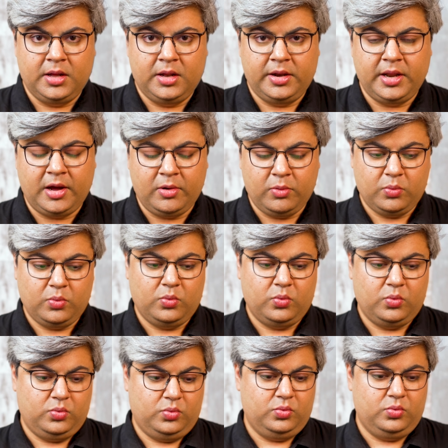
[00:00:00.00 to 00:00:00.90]
Now,
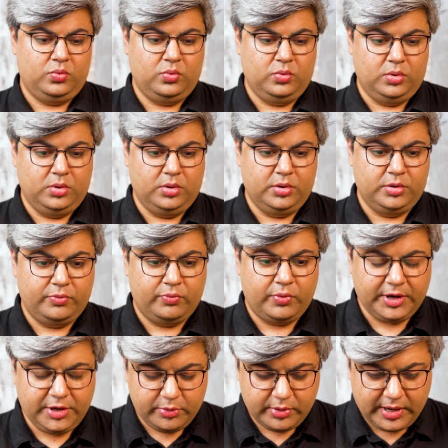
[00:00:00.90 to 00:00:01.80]

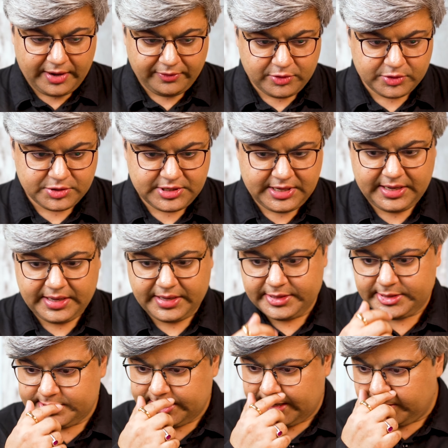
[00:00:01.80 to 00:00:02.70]
what you have to see
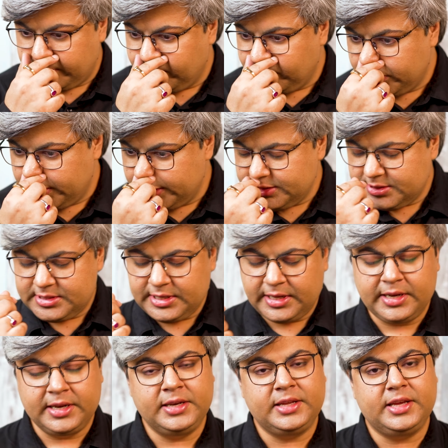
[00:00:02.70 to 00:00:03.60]
is that this
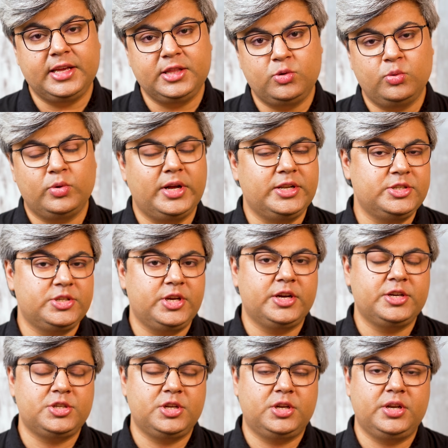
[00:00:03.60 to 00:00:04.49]
Sun and Ketu
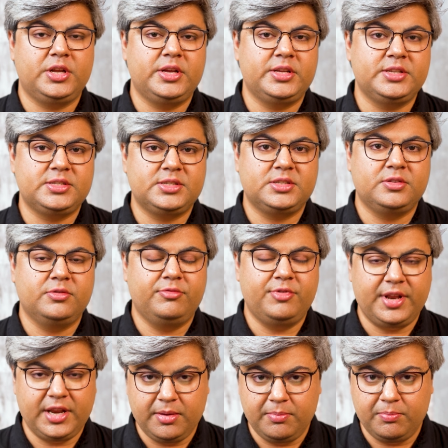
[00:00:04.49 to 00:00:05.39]
conjunction is
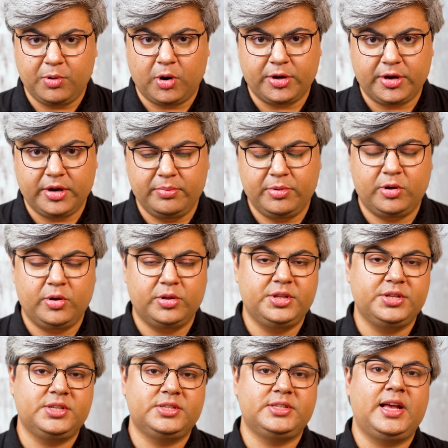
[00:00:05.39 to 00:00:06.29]
very important because
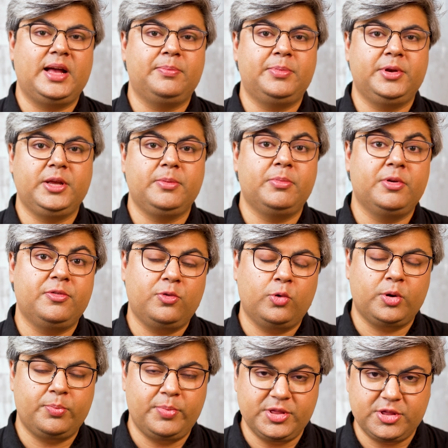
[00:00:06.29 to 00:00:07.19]
this is happening
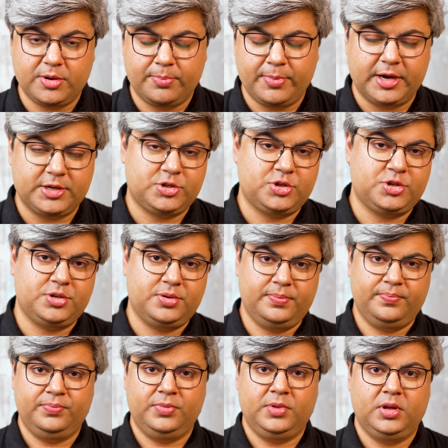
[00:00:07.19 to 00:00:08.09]
before Pitra Paksh,
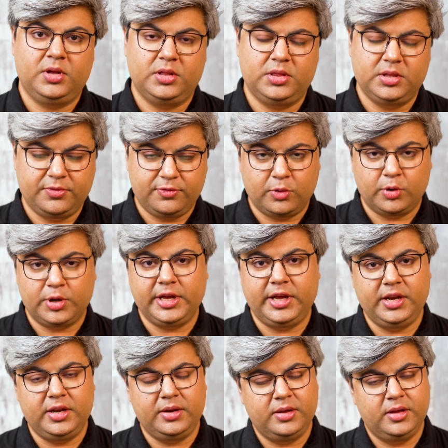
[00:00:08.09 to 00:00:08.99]
the
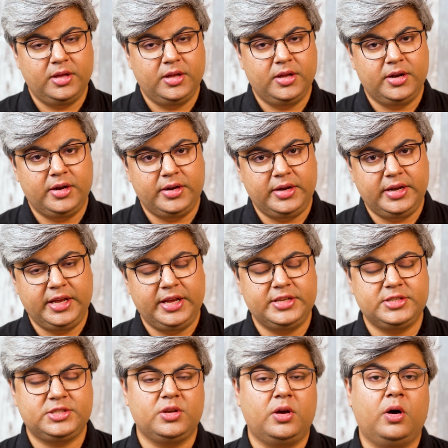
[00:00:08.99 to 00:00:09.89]
14
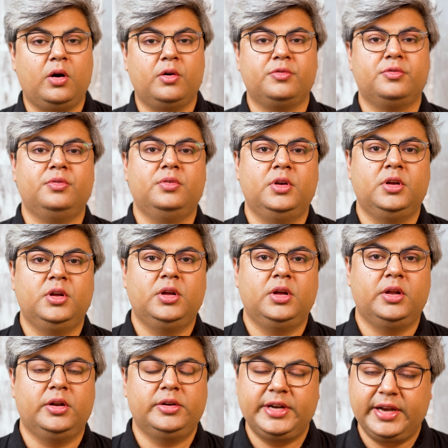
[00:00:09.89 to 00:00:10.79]
days of
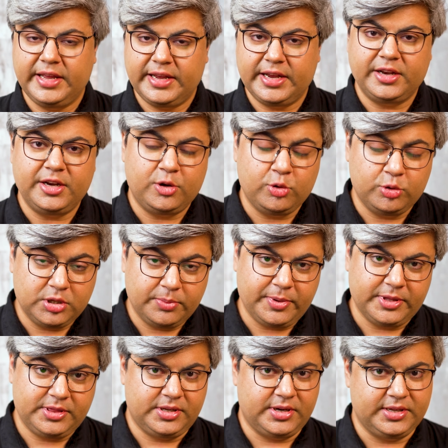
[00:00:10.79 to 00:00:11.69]
dedicated to the
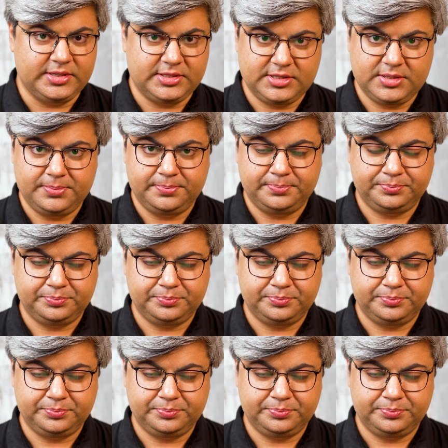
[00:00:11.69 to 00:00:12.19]
Pitras.